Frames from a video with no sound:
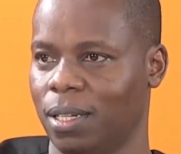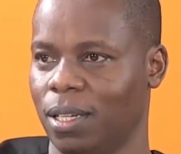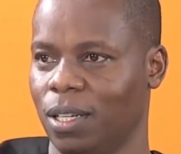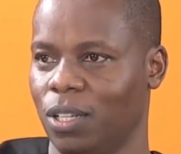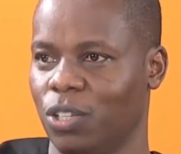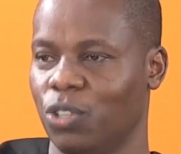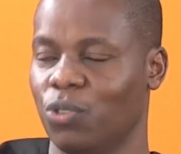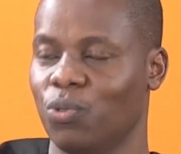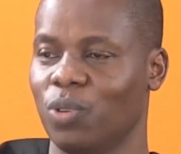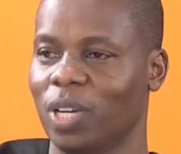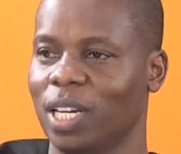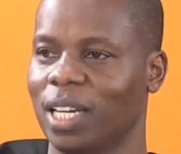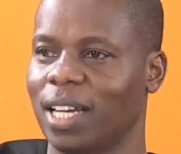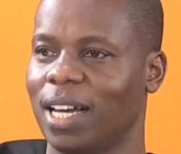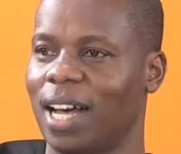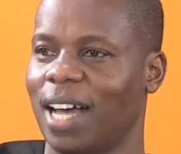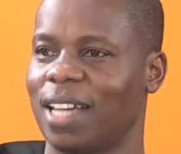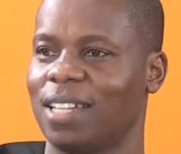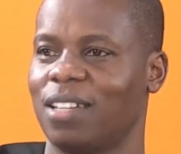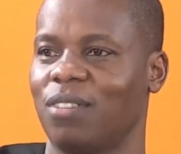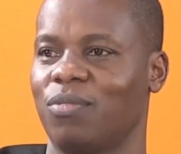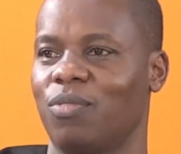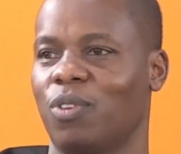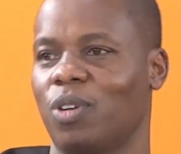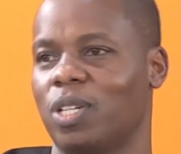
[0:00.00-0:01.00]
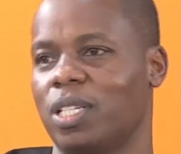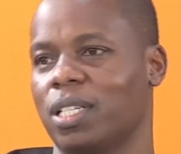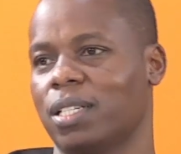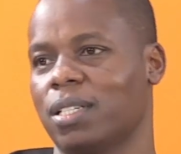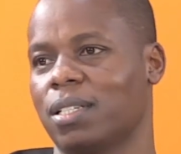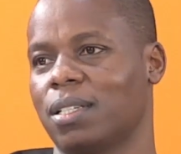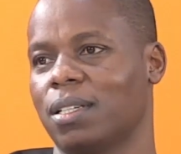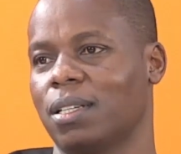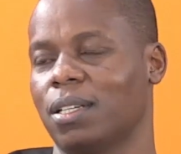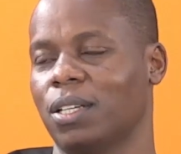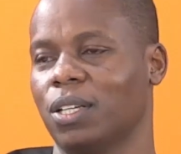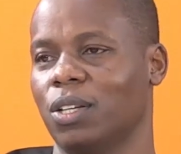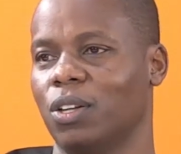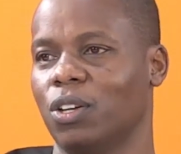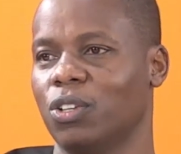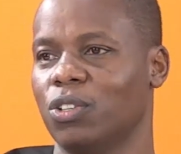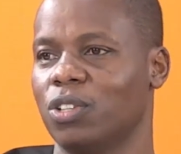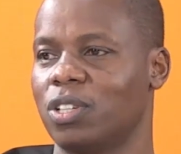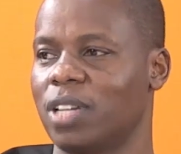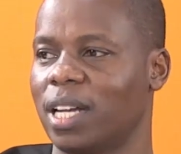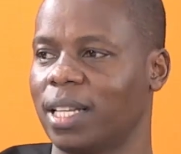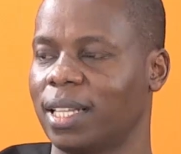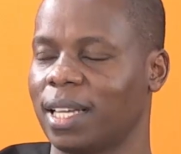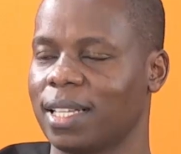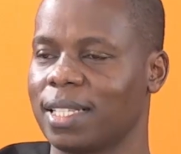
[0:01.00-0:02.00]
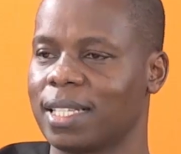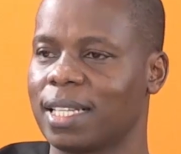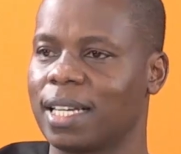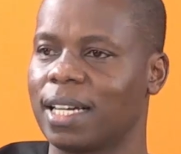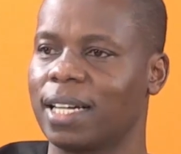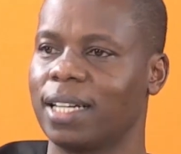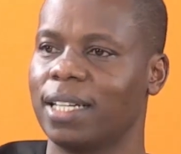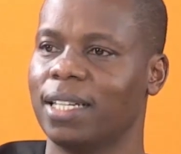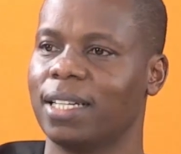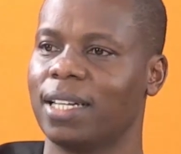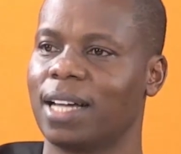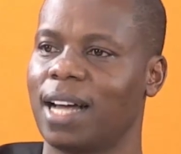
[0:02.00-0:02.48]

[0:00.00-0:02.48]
You really can't afford it. You'd rather screen